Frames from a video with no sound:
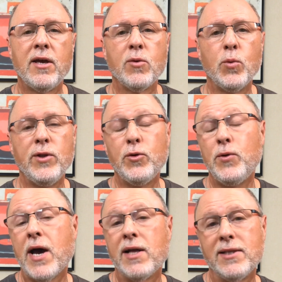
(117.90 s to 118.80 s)
We do
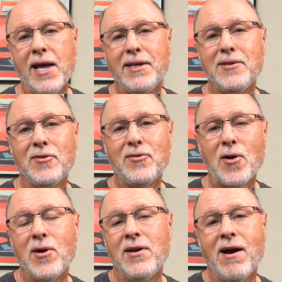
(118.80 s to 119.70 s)
not like to
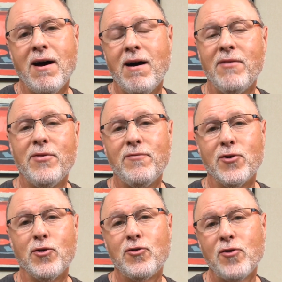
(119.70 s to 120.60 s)
start on the
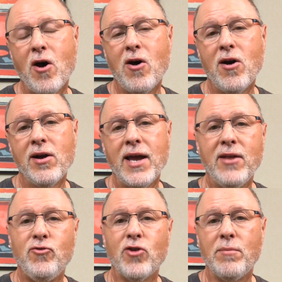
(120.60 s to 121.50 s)
first song
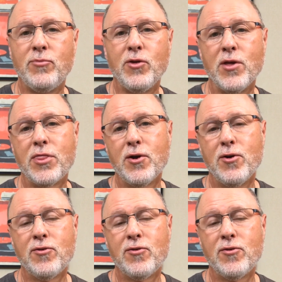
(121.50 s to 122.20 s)
and jump to the third